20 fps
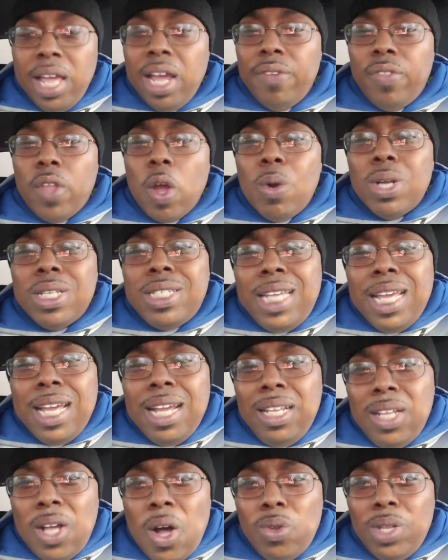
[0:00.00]
If there were
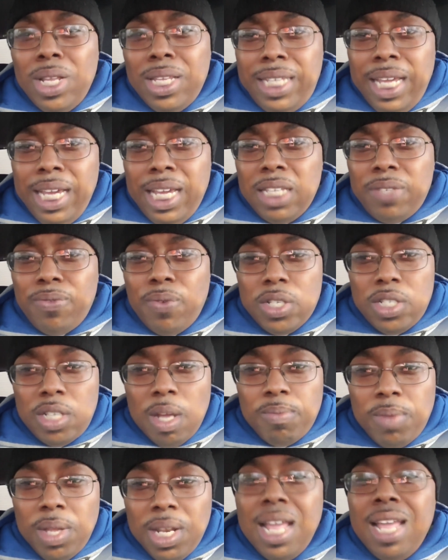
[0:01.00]
10 golden tickets for
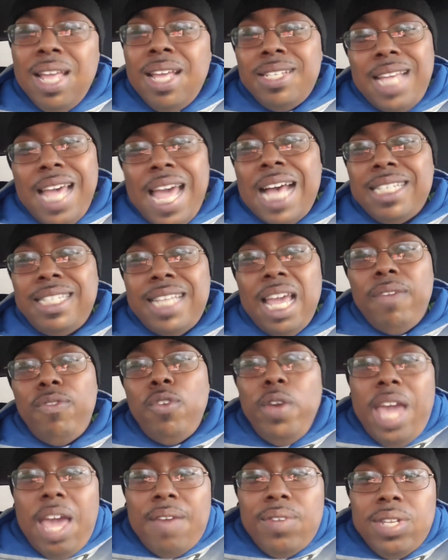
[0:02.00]
something, say I say
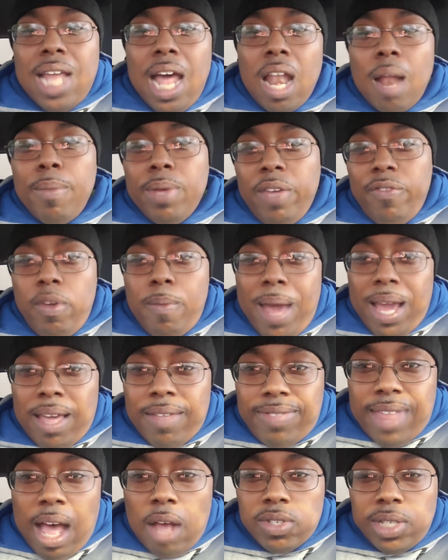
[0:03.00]
if you gave a dollar, I'm gonna give you
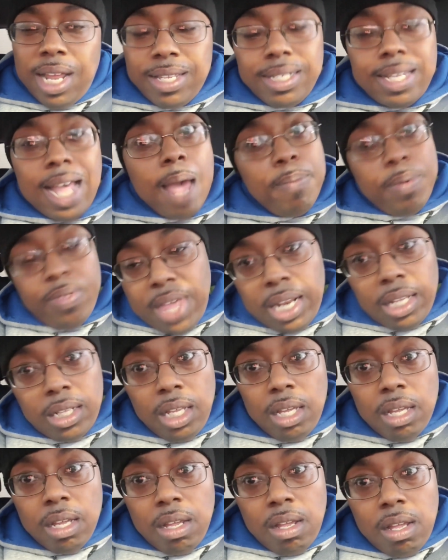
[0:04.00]
back a thousand. That's just
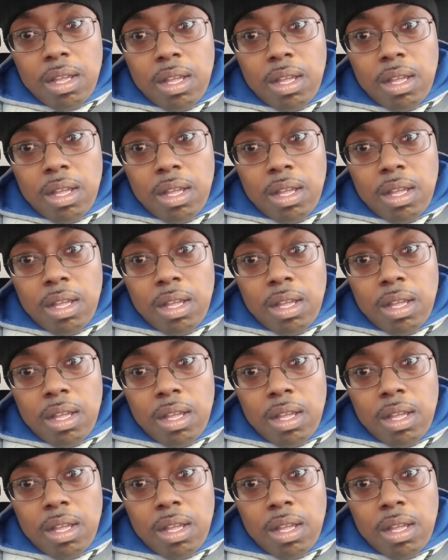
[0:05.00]
hypothetically.